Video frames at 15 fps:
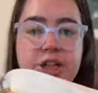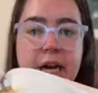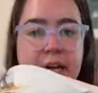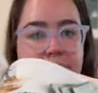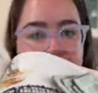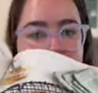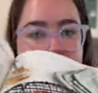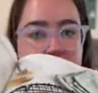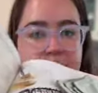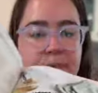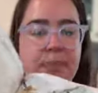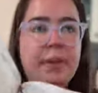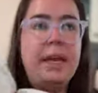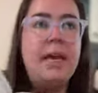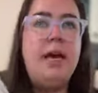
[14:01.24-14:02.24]
and shiny.
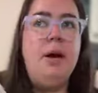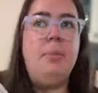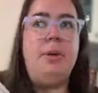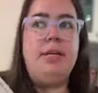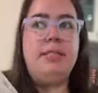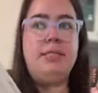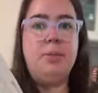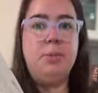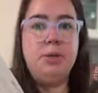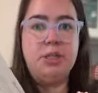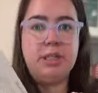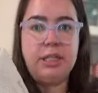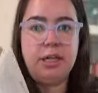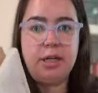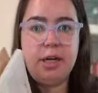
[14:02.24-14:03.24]
But a
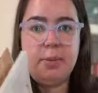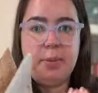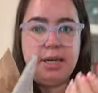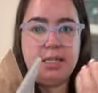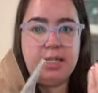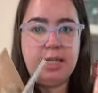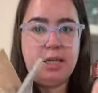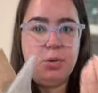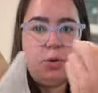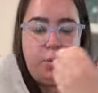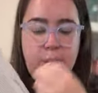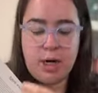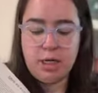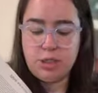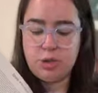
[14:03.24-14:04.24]
simple syrup is
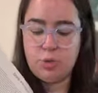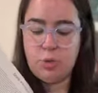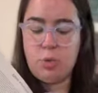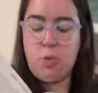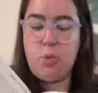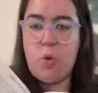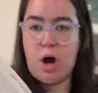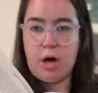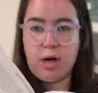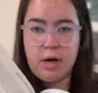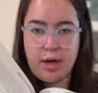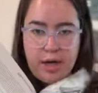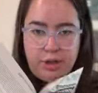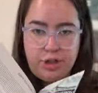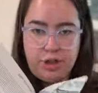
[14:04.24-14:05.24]
equal parts
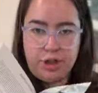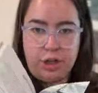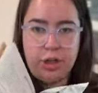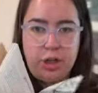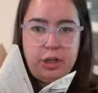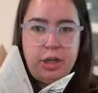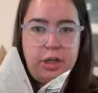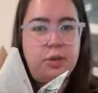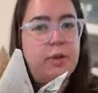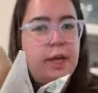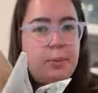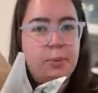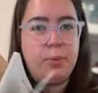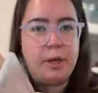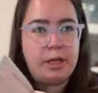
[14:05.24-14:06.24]
water and sugar that you
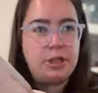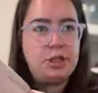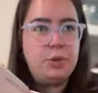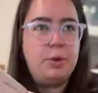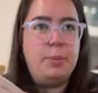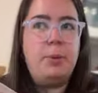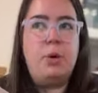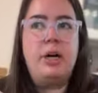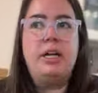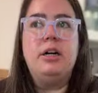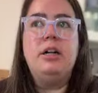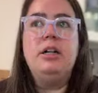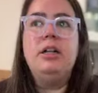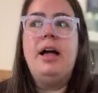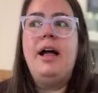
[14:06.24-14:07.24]
like bring to a
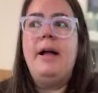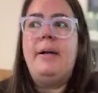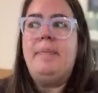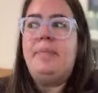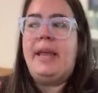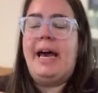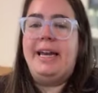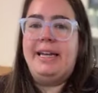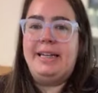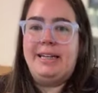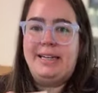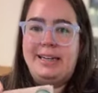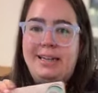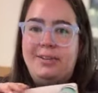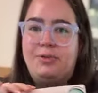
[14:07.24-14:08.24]
boil. And
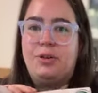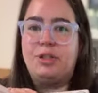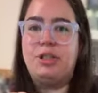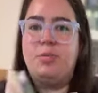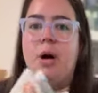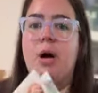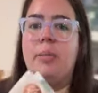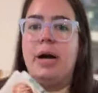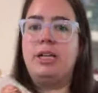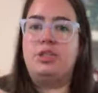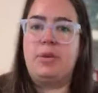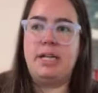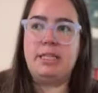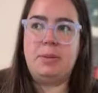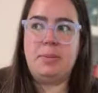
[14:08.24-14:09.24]
it, for a small
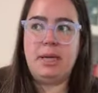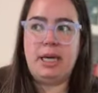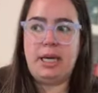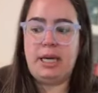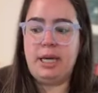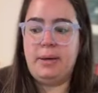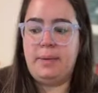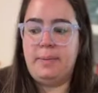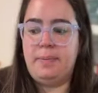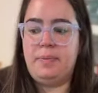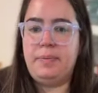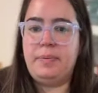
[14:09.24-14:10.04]
batch recipe,